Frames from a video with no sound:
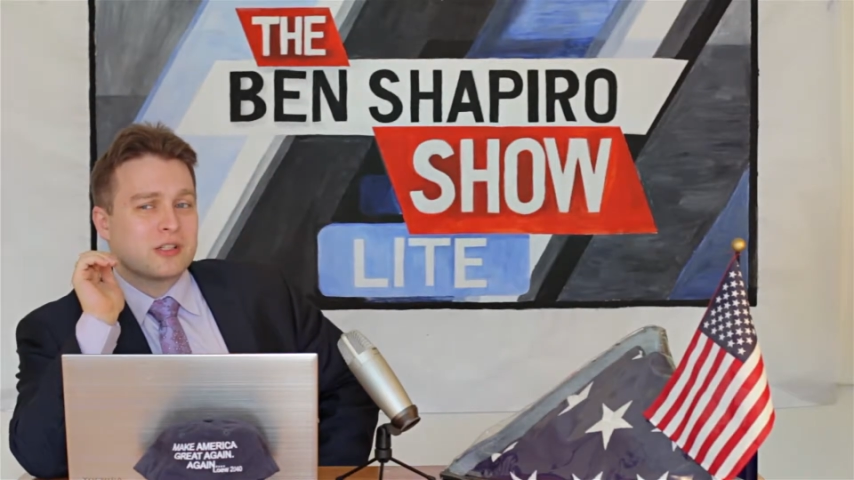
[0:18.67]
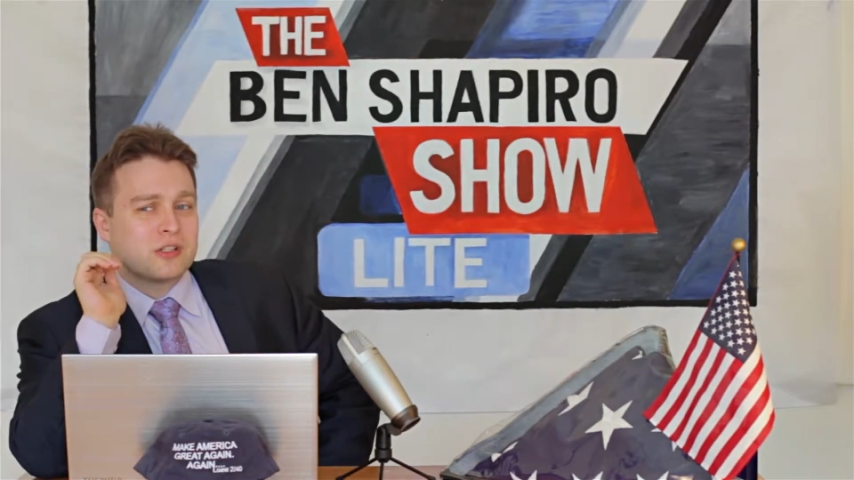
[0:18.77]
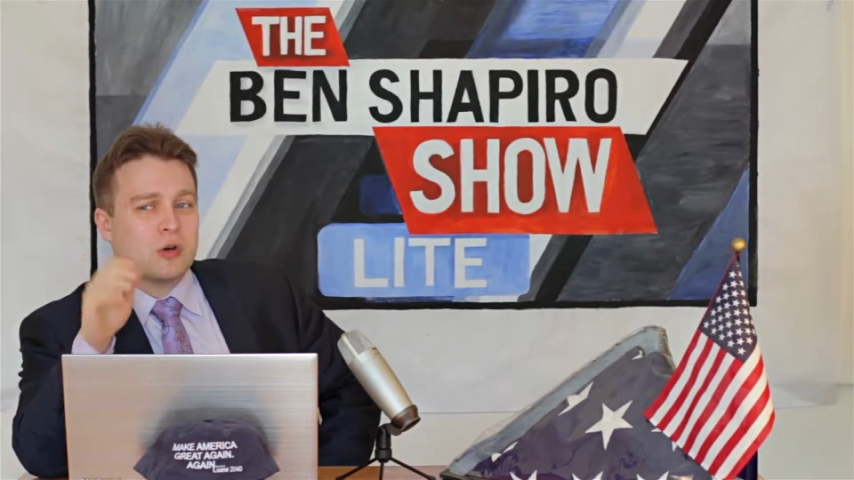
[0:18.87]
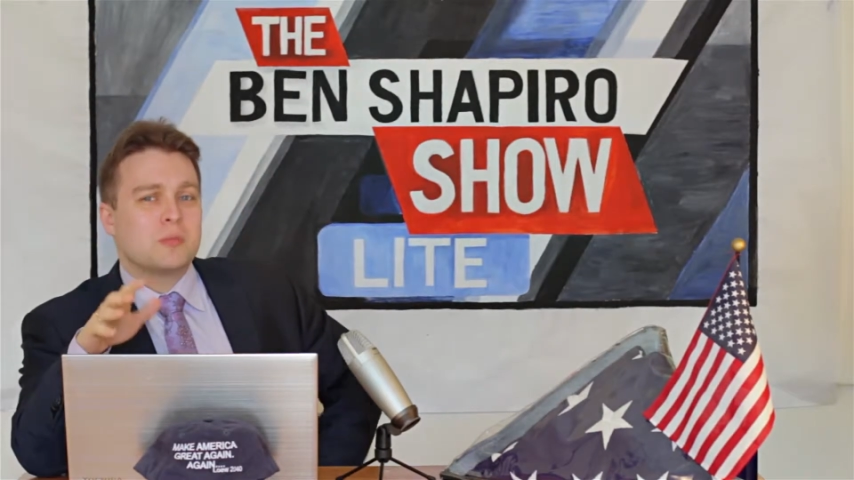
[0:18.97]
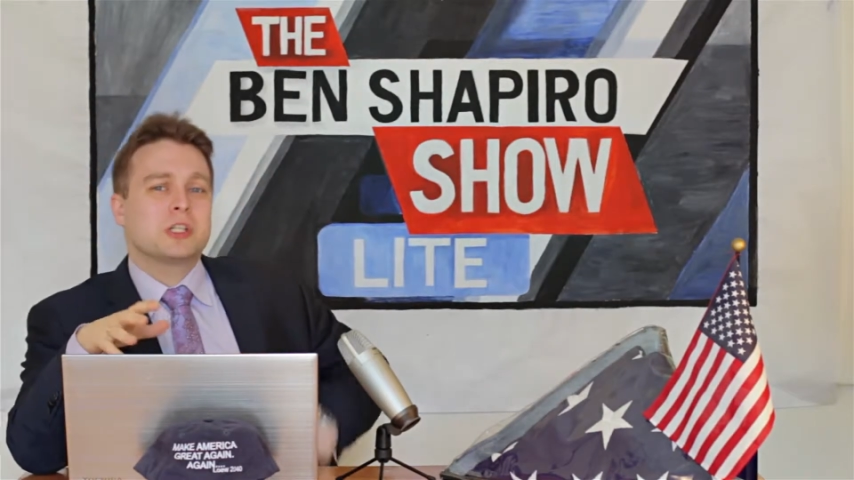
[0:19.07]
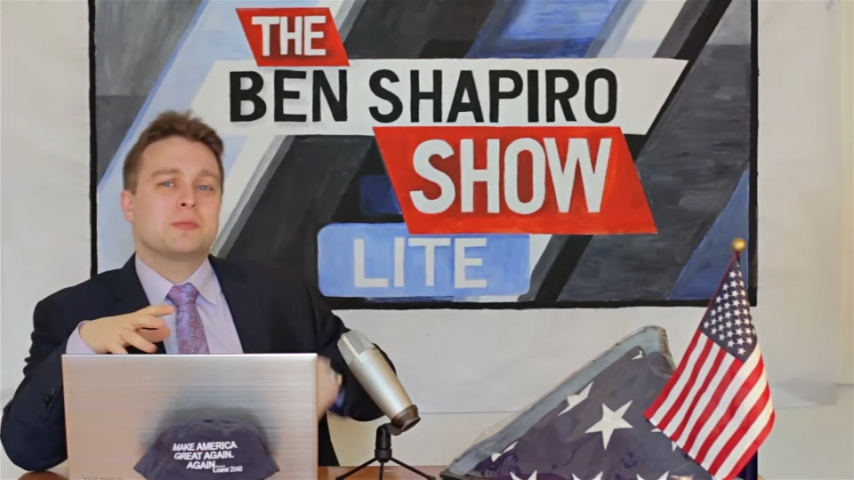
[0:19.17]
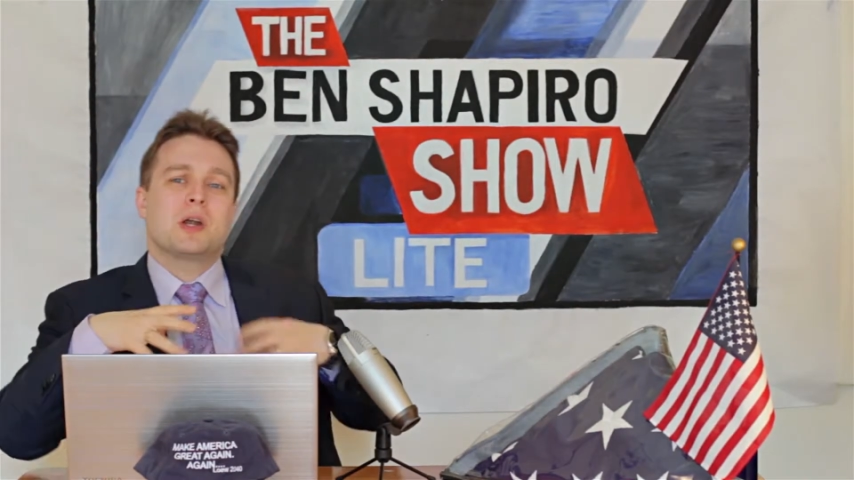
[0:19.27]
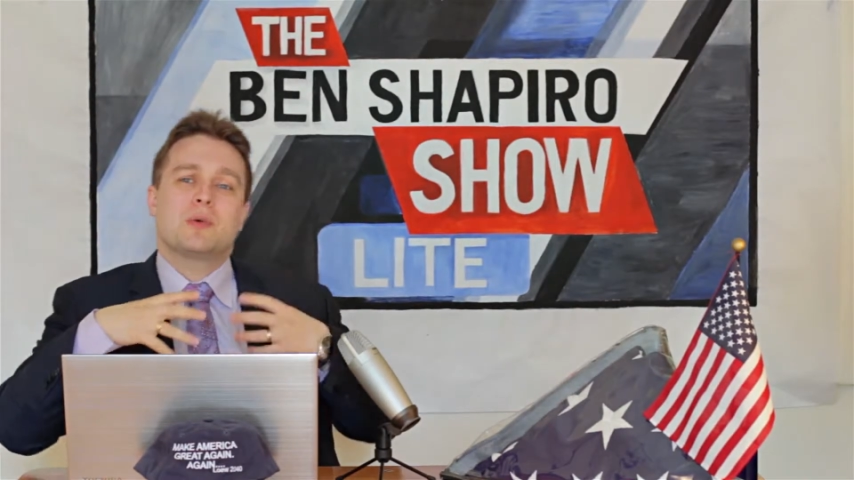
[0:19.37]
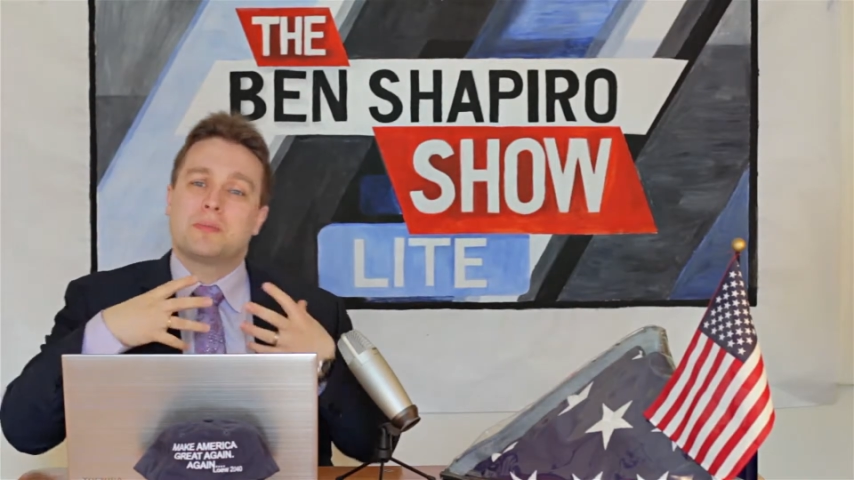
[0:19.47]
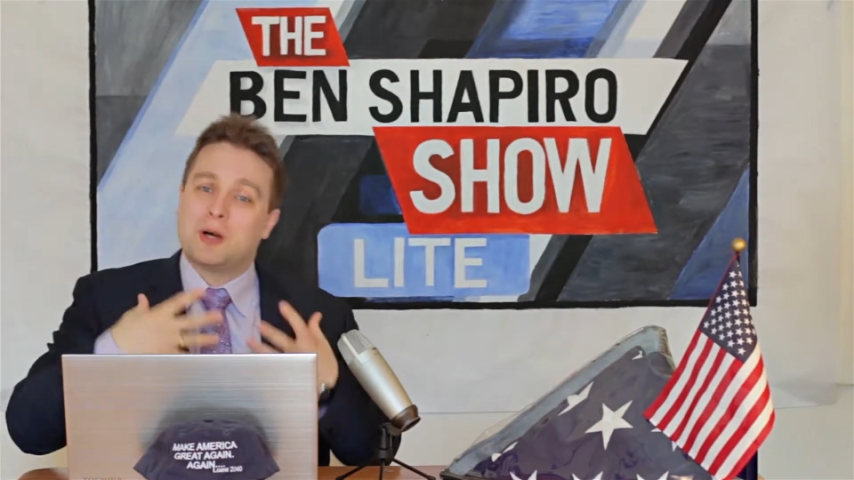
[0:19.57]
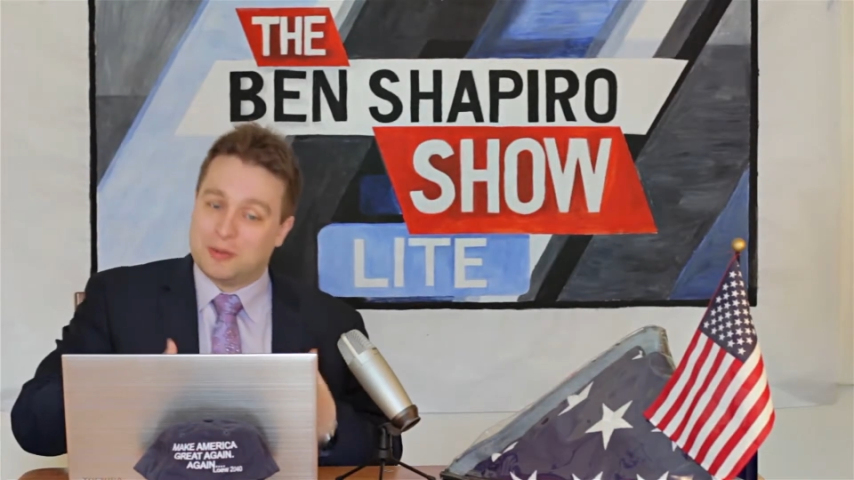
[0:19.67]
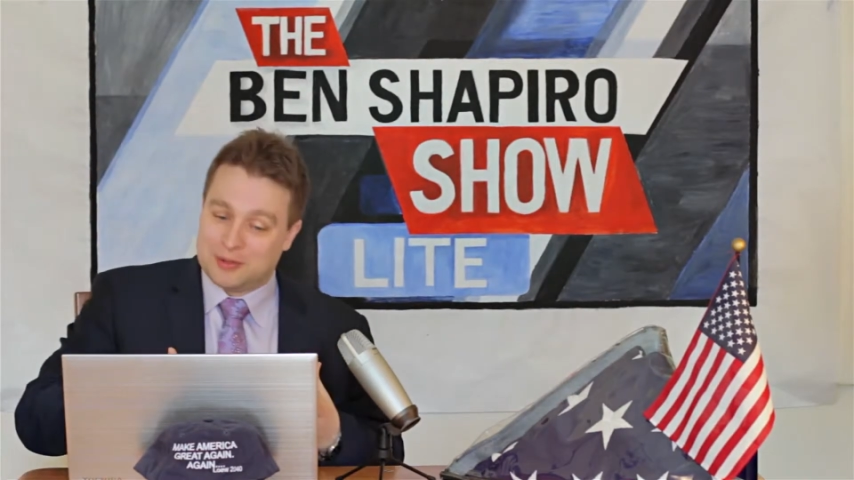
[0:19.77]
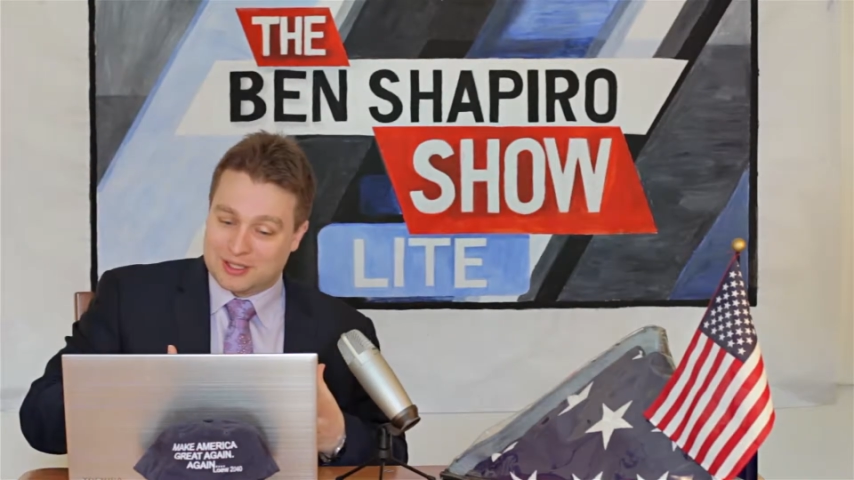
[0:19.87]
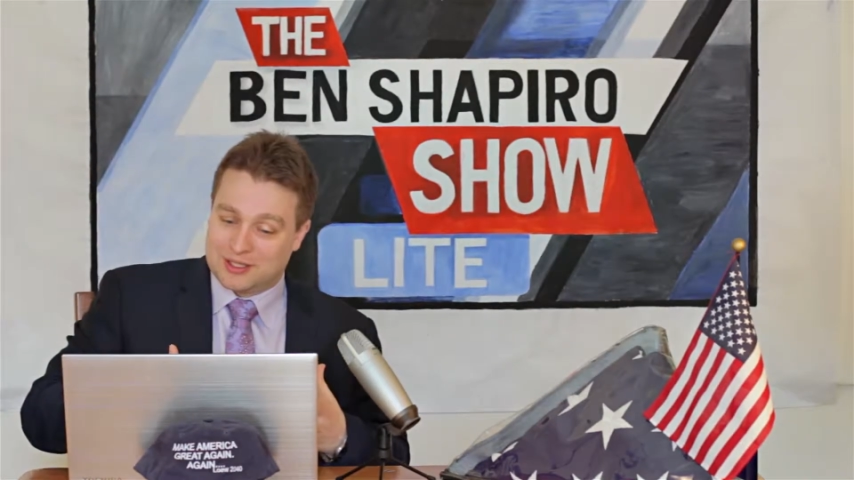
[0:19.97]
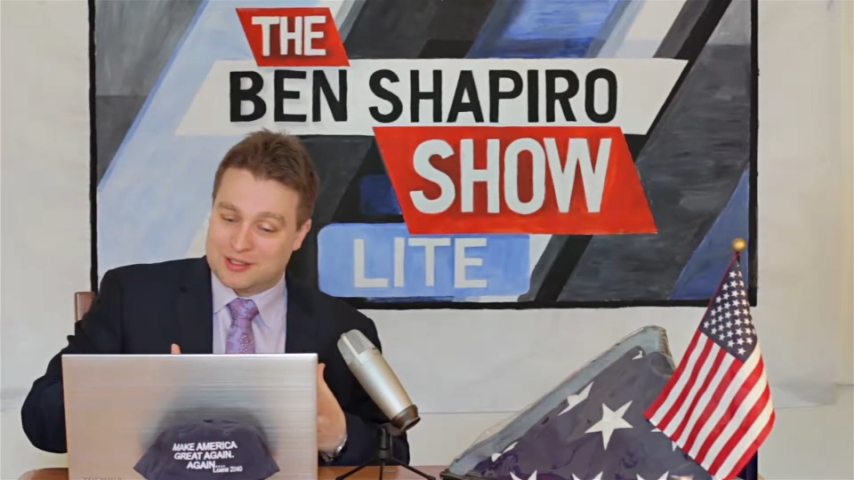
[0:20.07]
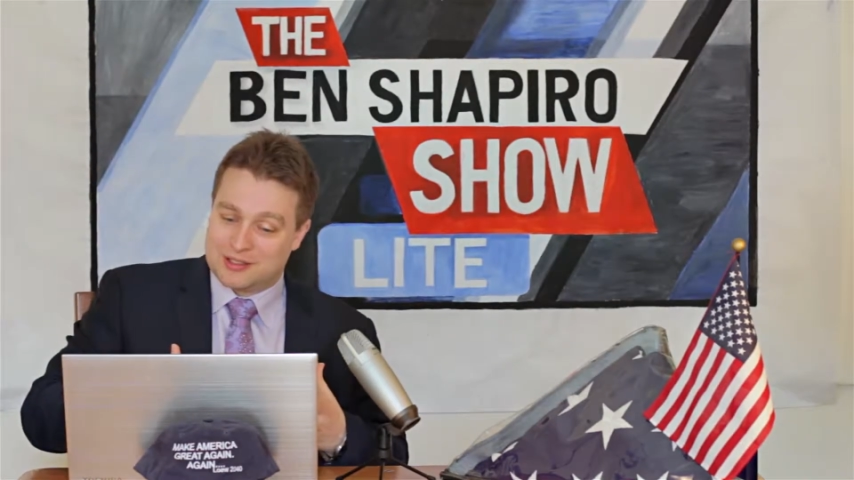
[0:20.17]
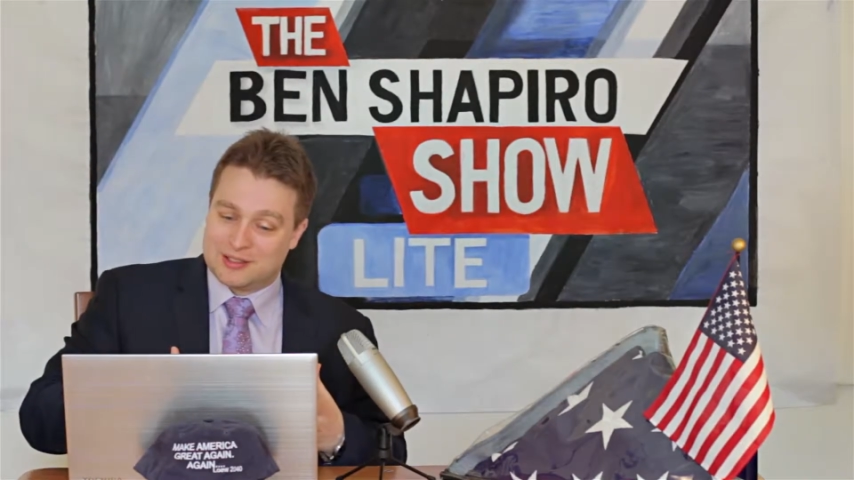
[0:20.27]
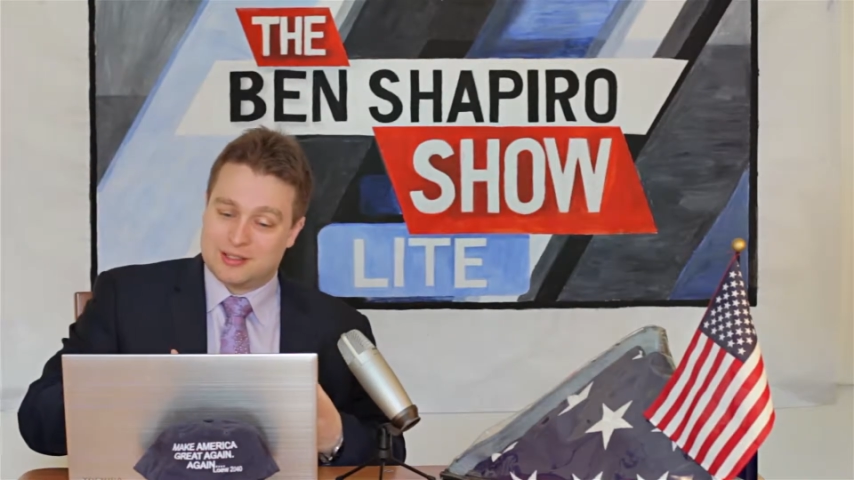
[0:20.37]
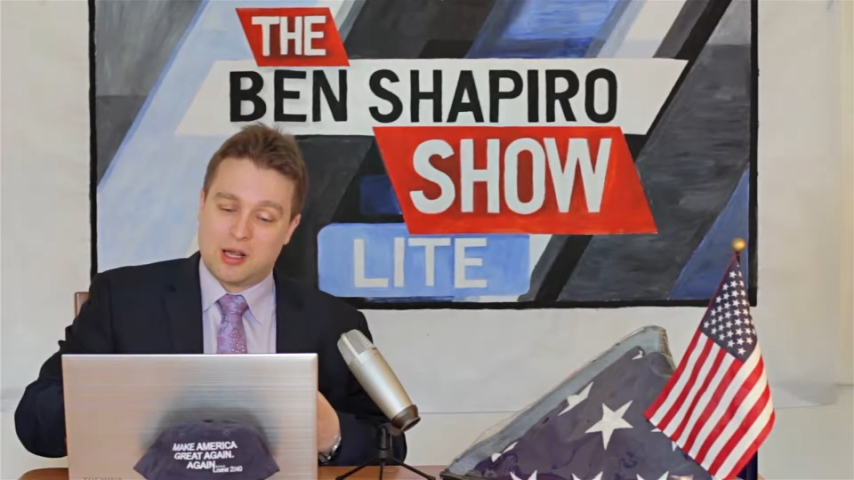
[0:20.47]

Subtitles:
so much by Republicans.